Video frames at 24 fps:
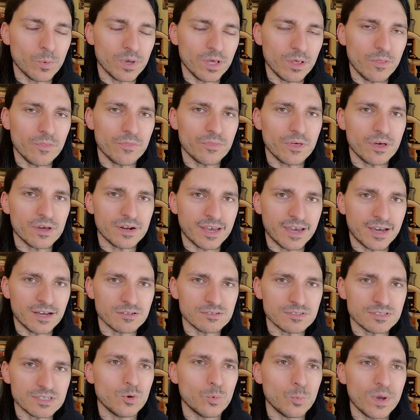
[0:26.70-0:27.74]
well thought
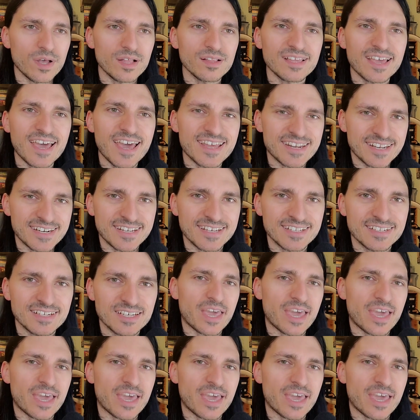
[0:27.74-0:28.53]
out, well edited,